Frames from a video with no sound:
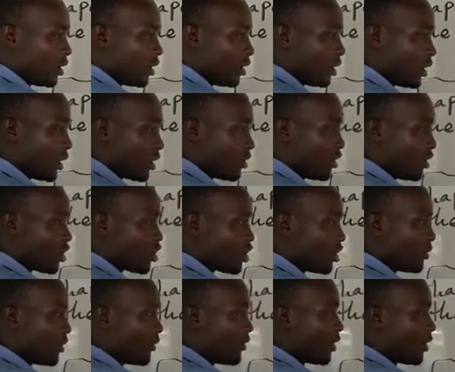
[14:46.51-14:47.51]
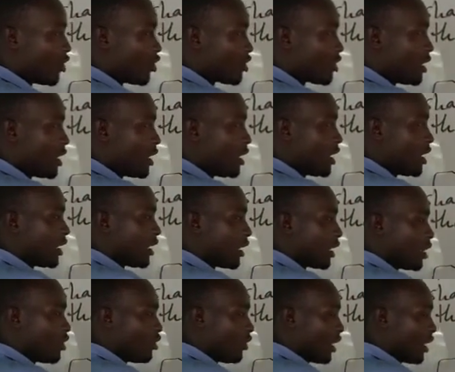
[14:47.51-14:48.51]
Irregular shape of the coastline and
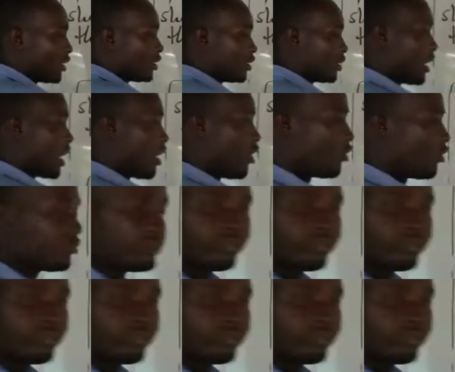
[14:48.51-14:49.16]
regular. Now,